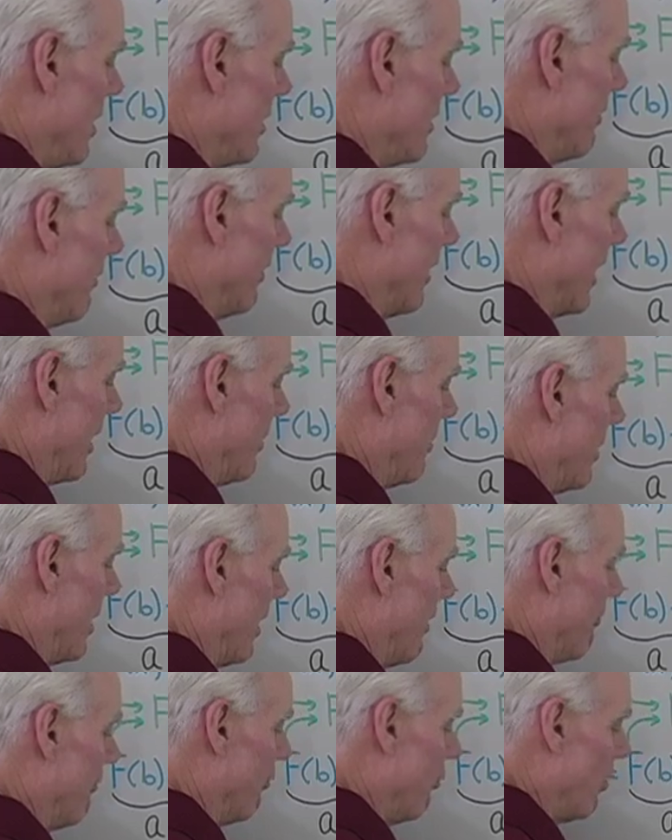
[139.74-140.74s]
divided
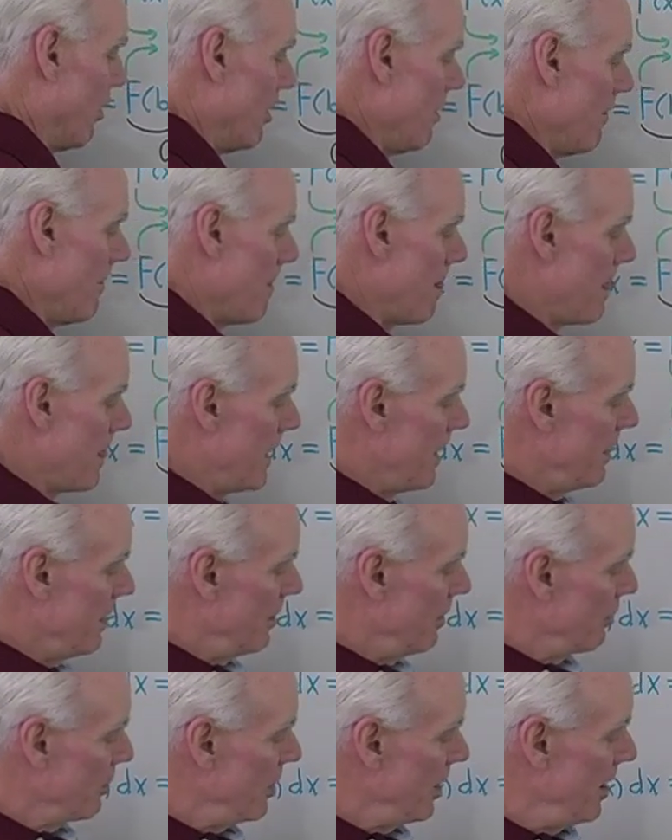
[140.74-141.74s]
by 4.
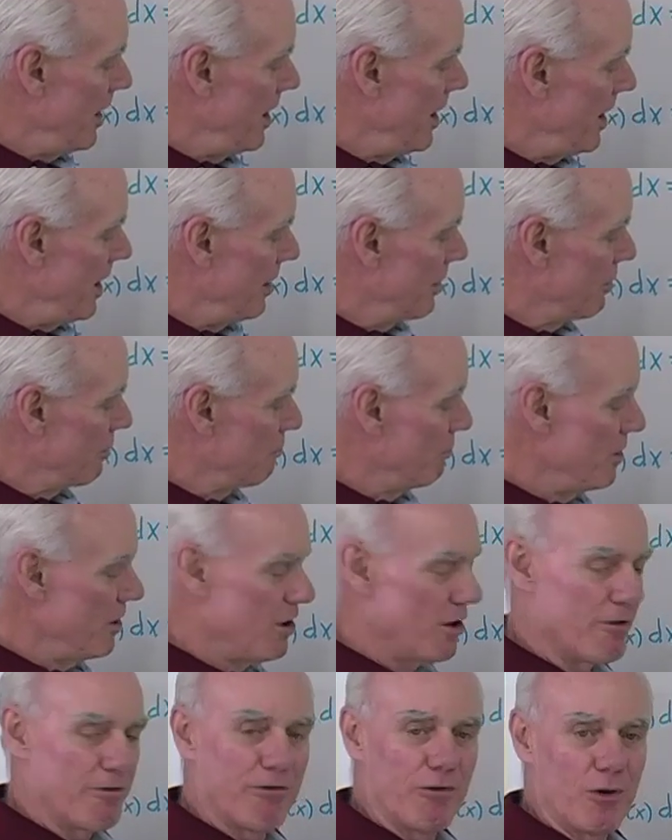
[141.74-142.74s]
Okay, and 3
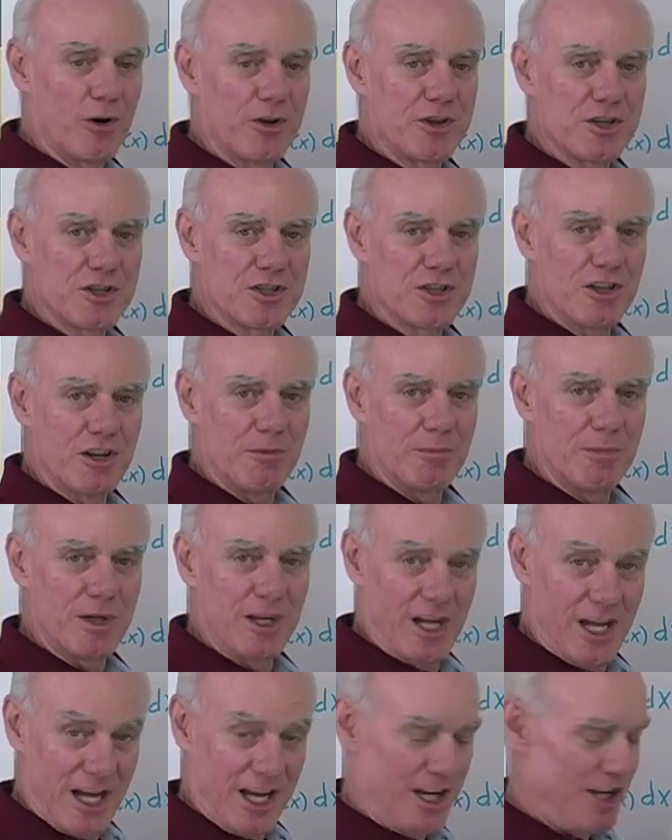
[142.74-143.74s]
to the fourth is going to
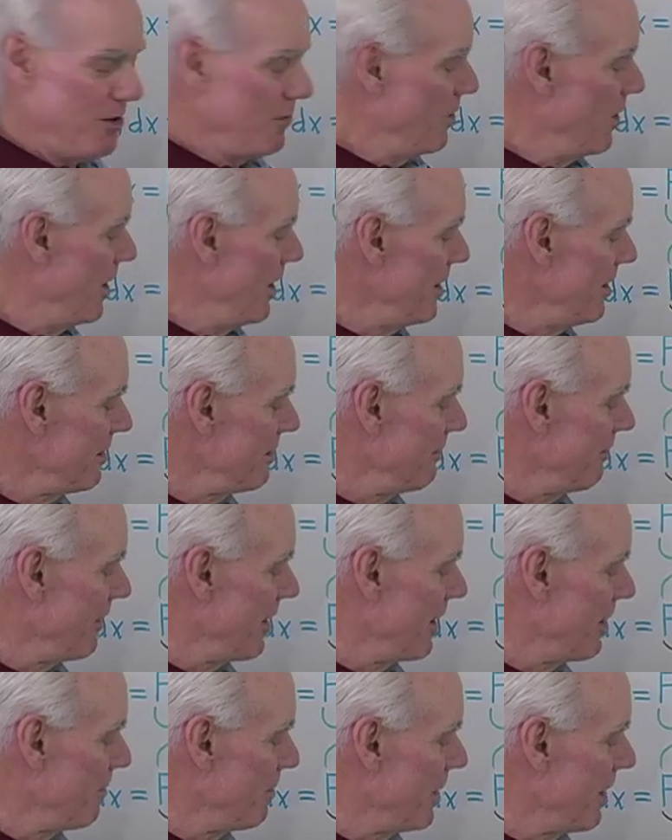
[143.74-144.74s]
be 81
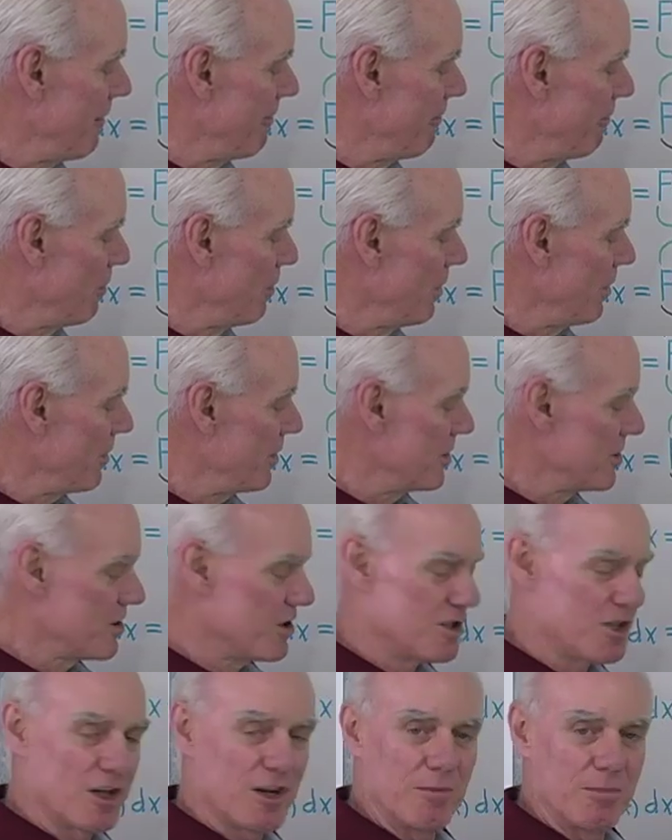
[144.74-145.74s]
divided by 4. This
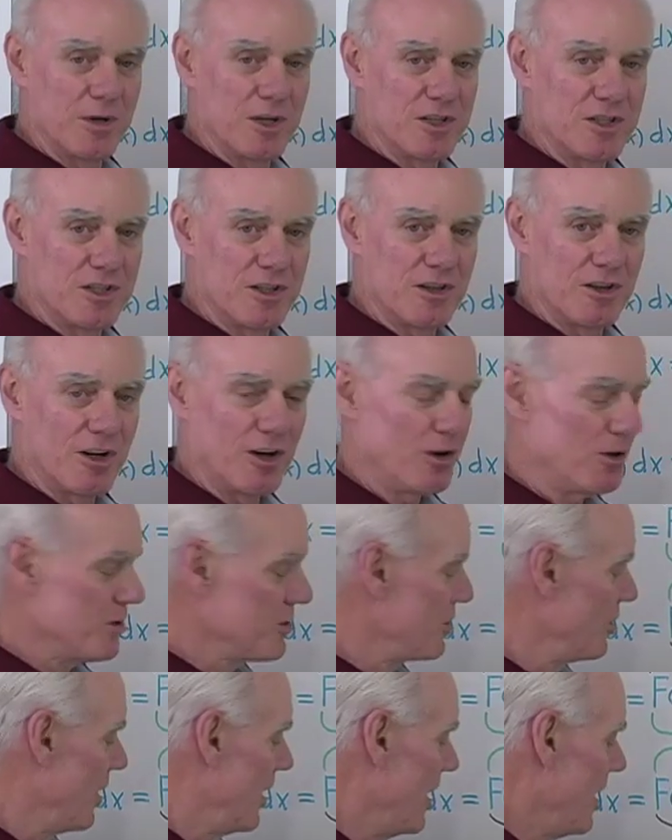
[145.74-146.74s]
is going to be 0,
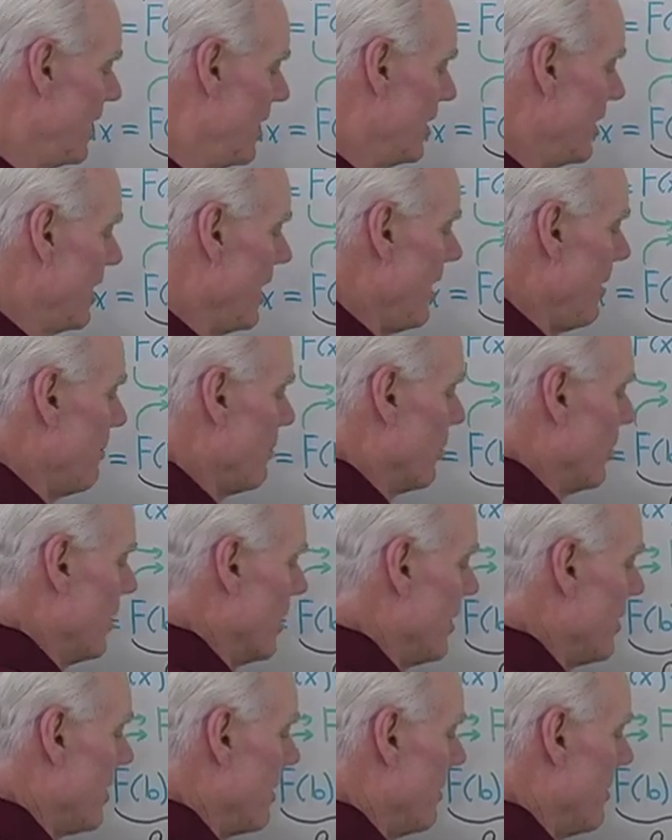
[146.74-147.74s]
so I end up
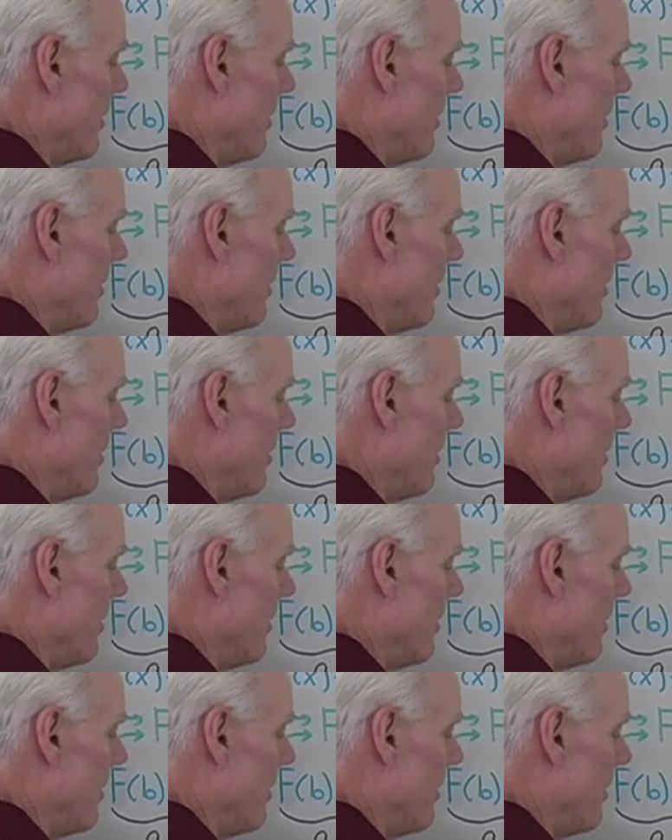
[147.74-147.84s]
with